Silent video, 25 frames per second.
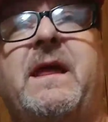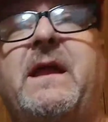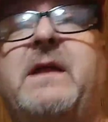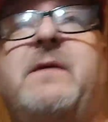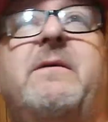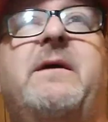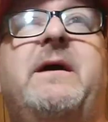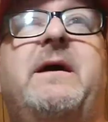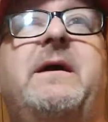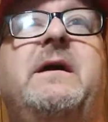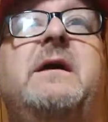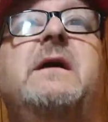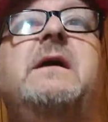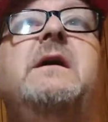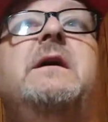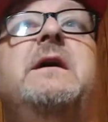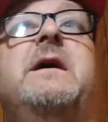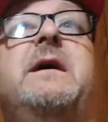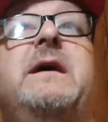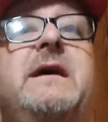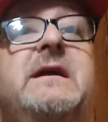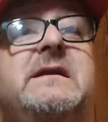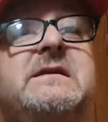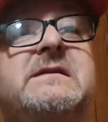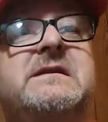Anyway,
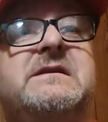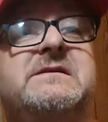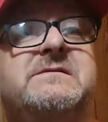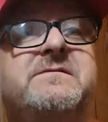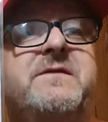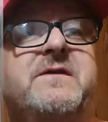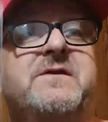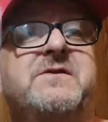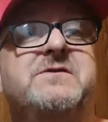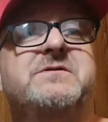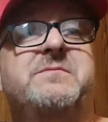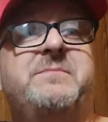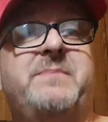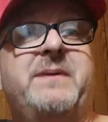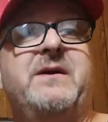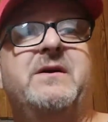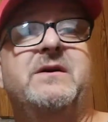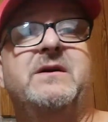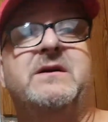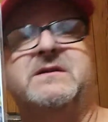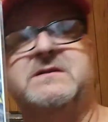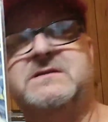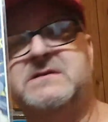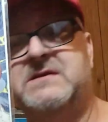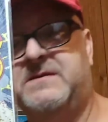it's his first
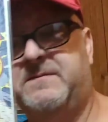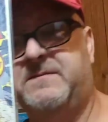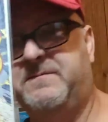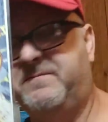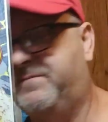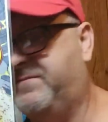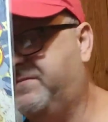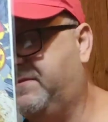appearance.